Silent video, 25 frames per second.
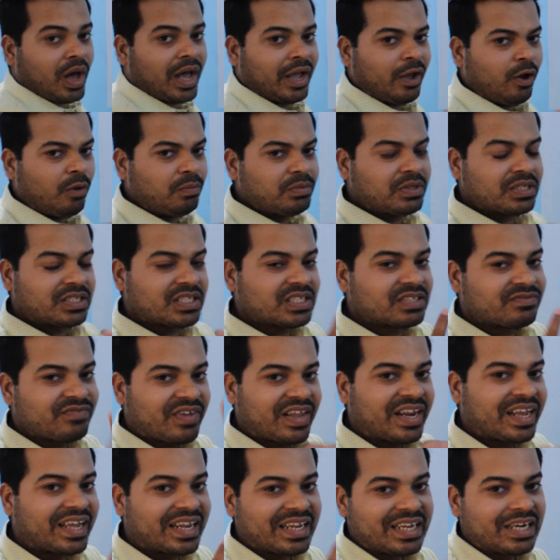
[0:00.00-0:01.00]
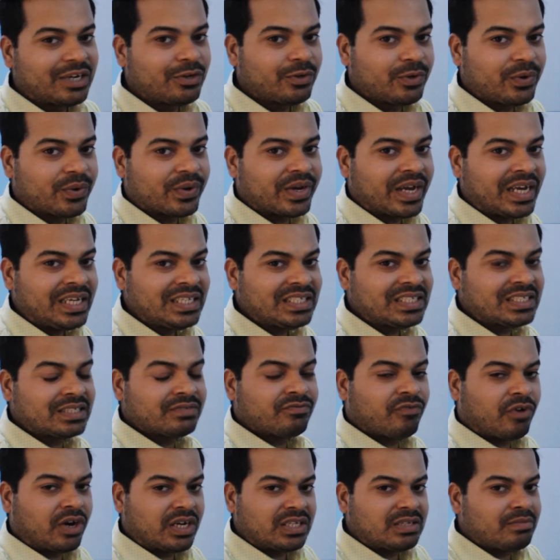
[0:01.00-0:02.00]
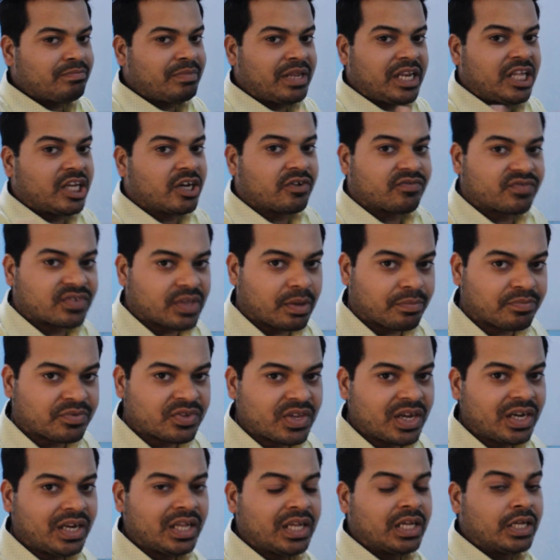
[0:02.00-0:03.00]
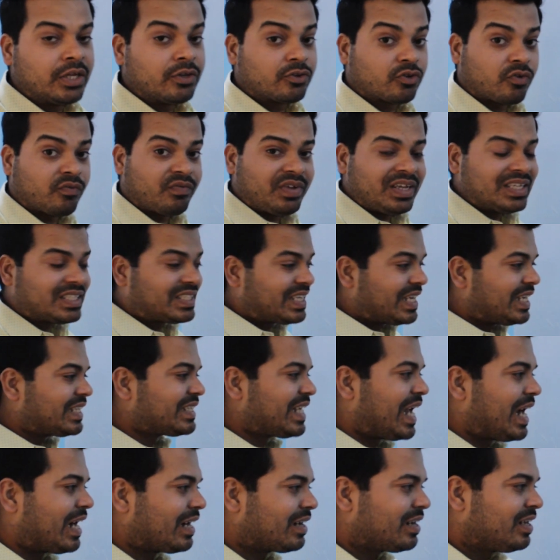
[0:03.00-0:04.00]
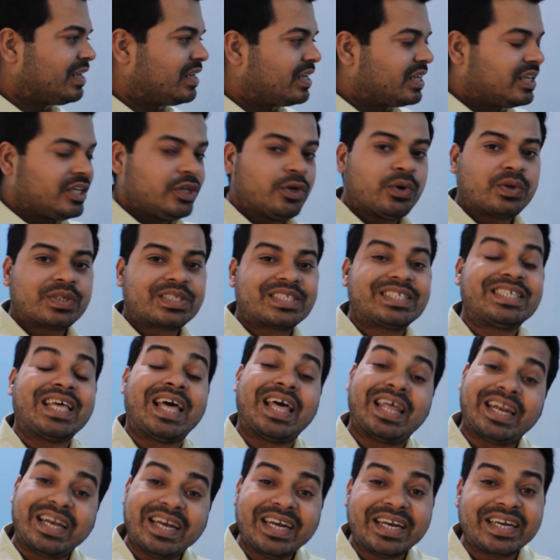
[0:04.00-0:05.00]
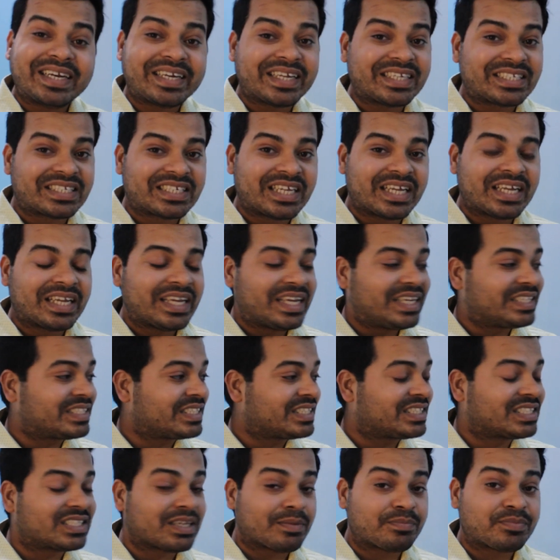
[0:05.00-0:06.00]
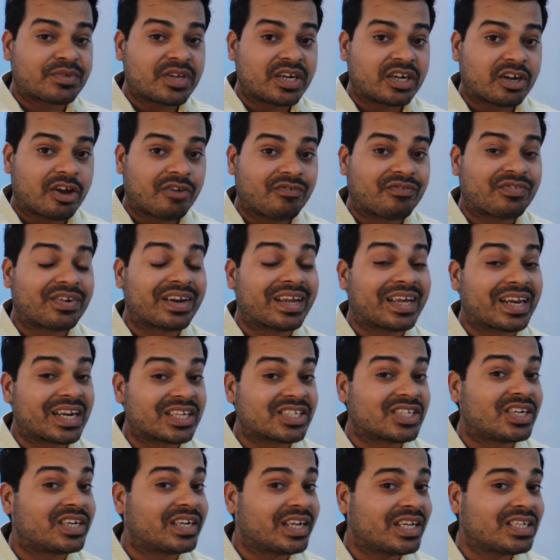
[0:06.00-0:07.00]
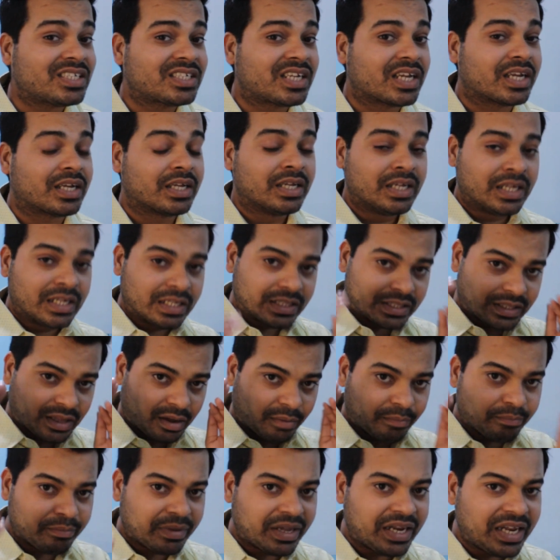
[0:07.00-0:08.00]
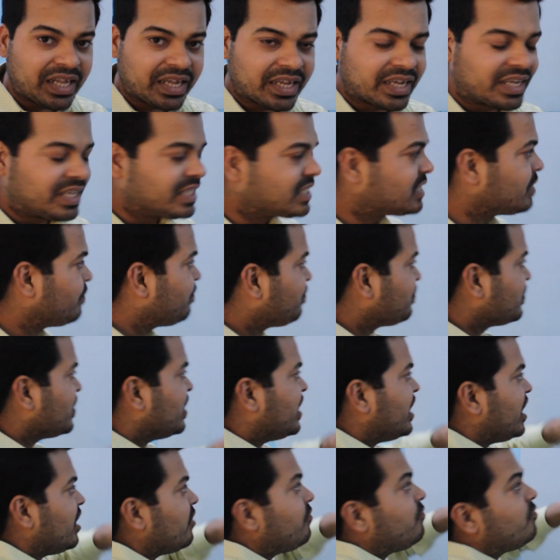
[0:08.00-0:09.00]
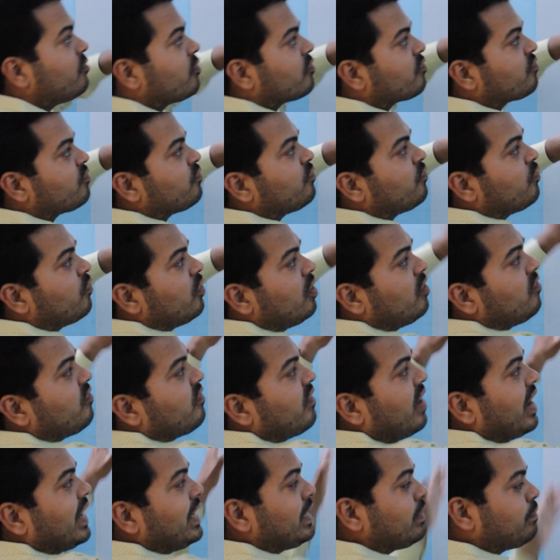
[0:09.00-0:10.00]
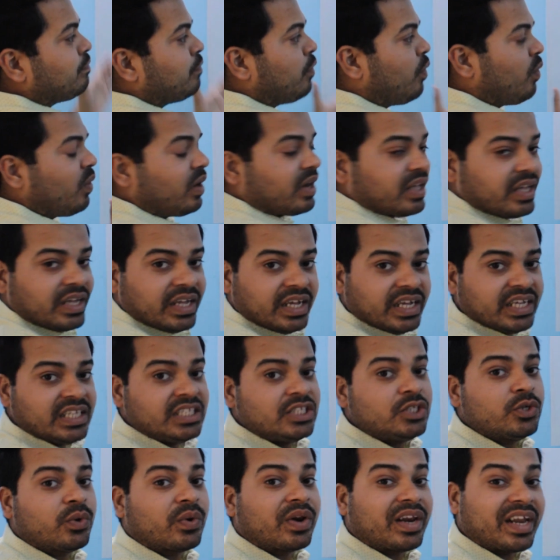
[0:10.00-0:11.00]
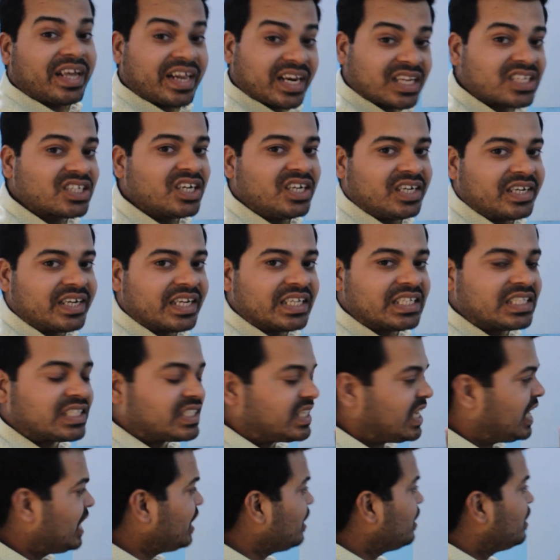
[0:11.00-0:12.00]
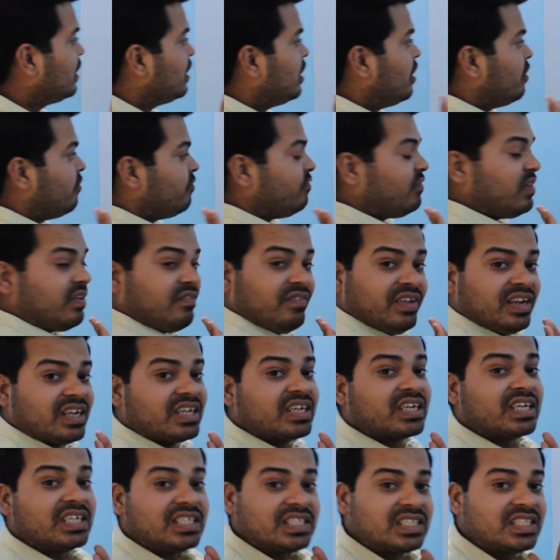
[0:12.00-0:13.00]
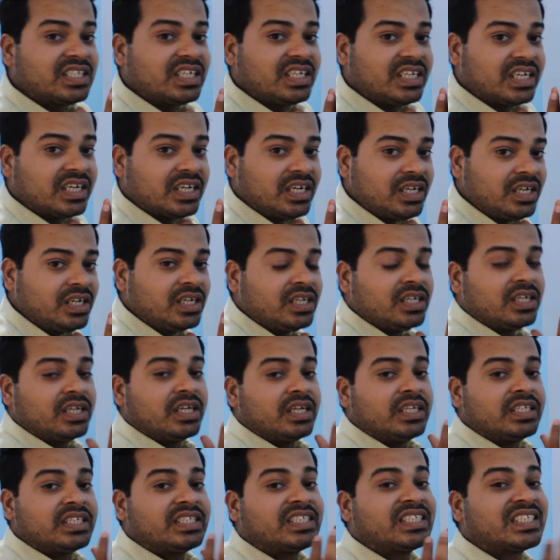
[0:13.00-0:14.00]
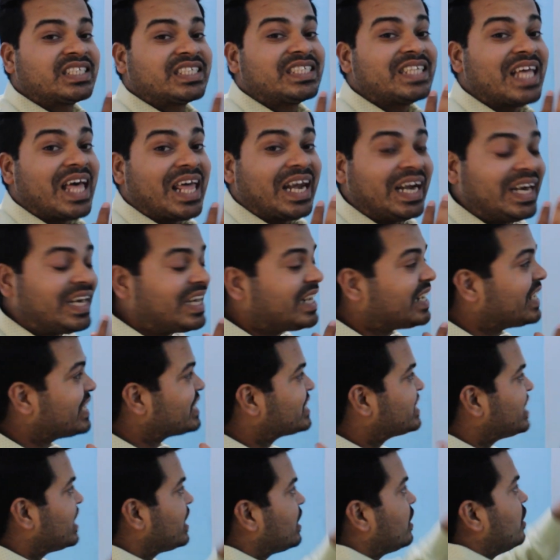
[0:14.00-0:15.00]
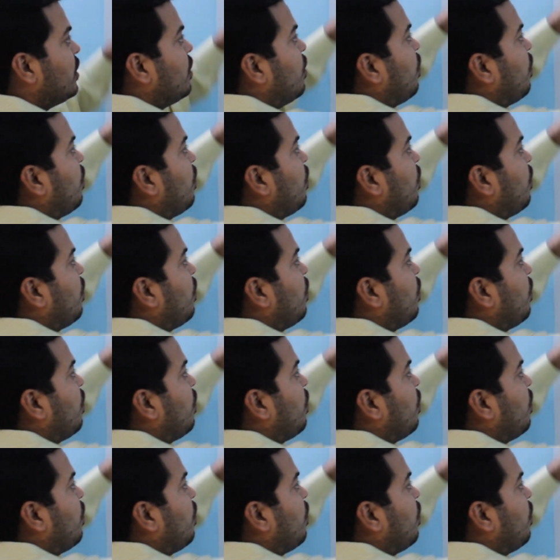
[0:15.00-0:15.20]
I hope this is very clear to you guys. What is the meaning of subset? So we say that your sanity testing is a subset of regression testing. The meaning is, if your full white board is your regression testing, we will consider sanity testing